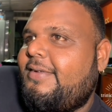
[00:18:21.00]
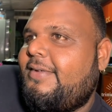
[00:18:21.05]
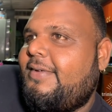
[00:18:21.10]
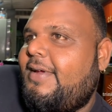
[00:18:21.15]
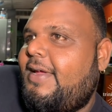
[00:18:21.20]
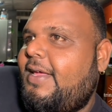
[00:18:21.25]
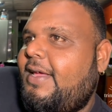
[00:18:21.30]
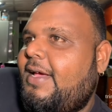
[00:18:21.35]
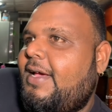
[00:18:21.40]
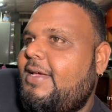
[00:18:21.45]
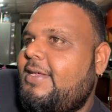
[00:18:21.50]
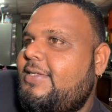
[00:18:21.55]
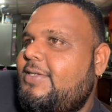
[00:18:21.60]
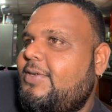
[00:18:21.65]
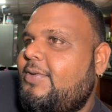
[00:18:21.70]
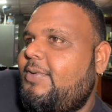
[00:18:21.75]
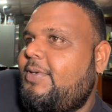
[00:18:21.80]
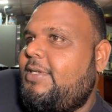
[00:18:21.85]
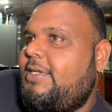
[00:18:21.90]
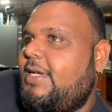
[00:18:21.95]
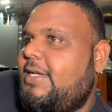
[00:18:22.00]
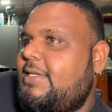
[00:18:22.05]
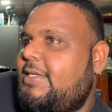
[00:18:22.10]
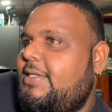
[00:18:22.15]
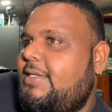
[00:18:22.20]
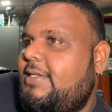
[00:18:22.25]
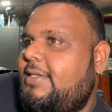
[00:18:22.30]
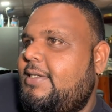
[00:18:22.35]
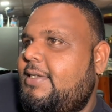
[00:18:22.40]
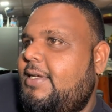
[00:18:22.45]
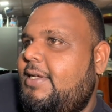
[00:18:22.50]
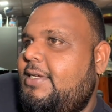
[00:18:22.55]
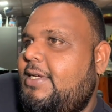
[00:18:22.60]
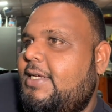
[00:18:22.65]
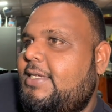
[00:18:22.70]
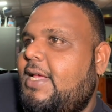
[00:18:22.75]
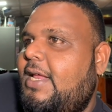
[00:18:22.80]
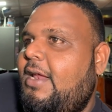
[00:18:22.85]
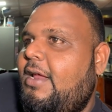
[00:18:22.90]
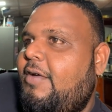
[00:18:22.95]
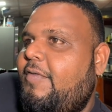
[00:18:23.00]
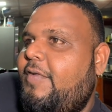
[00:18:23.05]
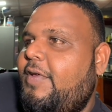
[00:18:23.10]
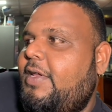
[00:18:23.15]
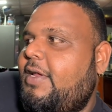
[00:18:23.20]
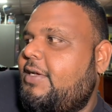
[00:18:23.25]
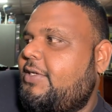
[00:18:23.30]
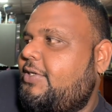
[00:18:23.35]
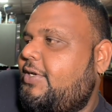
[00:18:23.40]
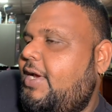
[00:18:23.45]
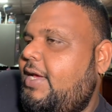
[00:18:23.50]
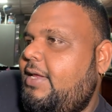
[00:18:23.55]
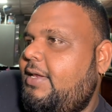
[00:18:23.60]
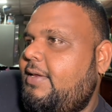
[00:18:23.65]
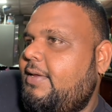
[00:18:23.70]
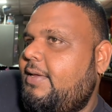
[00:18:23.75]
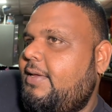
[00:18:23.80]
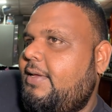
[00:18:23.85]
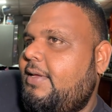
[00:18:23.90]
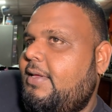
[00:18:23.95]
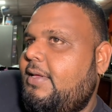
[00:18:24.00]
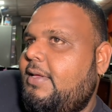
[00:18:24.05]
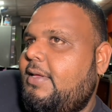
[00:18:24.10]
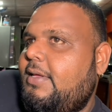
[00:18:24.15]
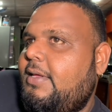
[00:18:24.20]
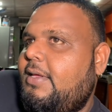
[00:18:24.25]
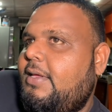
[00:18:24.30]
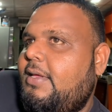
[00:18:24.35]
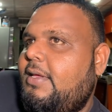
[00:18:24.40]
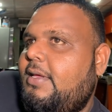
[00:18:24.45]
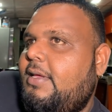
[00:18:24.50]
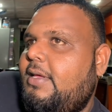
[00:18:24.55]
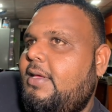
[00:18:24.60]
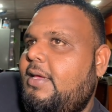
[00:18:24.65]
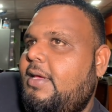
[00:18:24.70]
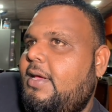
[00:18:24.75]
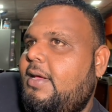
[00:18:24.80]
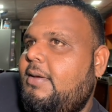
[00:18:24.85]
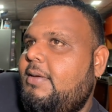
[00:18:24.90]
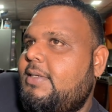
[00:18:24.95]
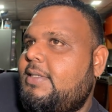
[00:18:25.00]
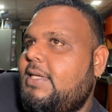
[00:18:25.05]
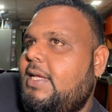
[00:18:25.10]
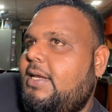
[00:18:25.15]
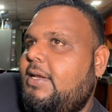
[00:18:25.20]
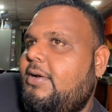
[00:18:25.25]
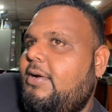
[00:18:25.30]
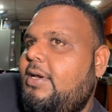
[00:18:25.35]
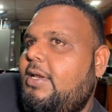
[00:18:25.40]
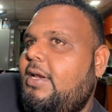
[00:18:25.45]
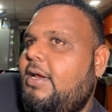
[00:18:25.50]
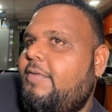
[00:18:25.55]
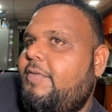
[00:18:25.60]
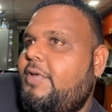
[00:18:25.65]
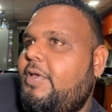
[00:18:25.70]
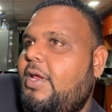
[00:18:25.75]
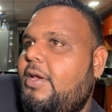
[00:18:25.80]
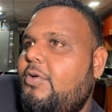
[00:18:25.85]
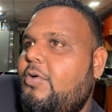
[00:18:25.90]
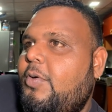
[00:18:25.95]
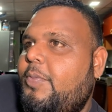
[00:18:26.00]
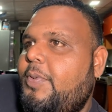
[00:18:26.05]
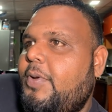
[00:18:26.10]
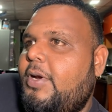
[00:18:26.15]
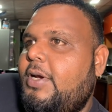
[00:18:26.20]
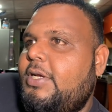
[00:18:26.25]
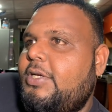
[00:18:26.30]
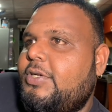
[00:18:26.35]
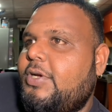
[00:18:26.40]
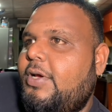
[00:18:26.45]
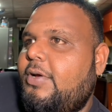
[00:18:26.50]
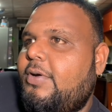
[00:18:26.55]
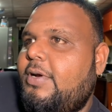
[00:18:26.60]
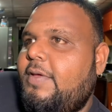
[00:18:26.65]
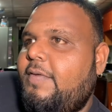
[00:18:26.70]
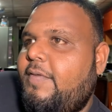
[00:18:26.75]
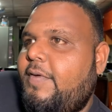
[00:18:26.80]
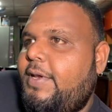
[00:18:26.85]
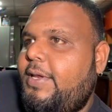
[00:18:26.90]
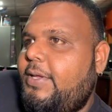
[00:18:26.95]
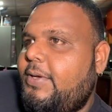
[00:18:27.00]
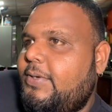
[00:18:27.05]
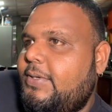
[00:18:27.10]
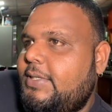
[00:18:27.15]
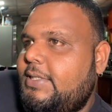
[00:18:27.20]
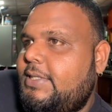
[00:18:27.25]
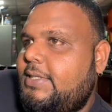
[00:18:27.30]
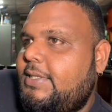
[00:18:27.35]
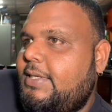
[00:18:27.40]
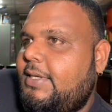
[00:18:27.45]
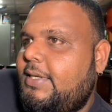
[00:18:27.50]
Hi guys, so we just it's just a love it. I right? And it's selling all the love it, and hope you all enjoy all the videos.